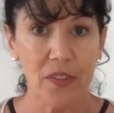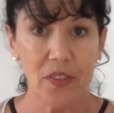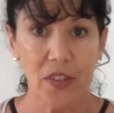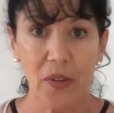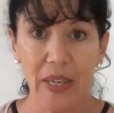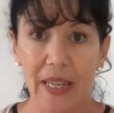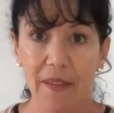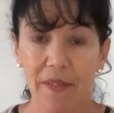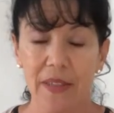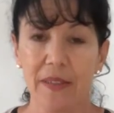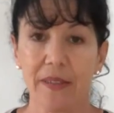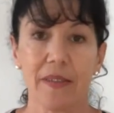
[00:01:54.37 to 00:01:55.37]
So I love
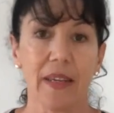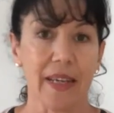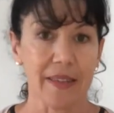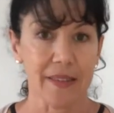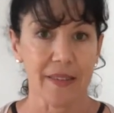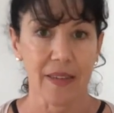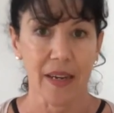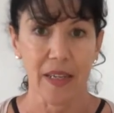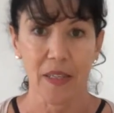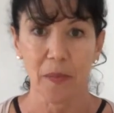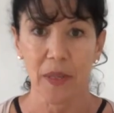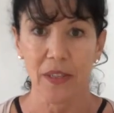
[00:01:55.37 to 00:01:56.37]
this
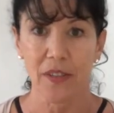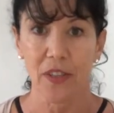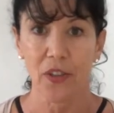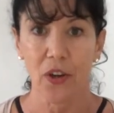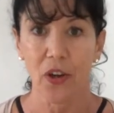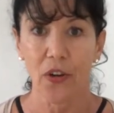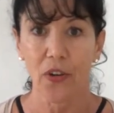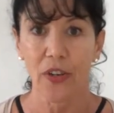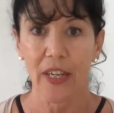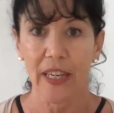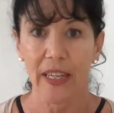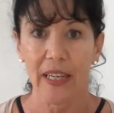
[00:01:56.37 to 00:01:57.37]
exercise because it not
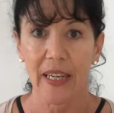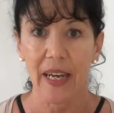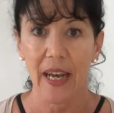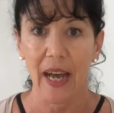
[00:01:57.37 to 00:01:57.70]
only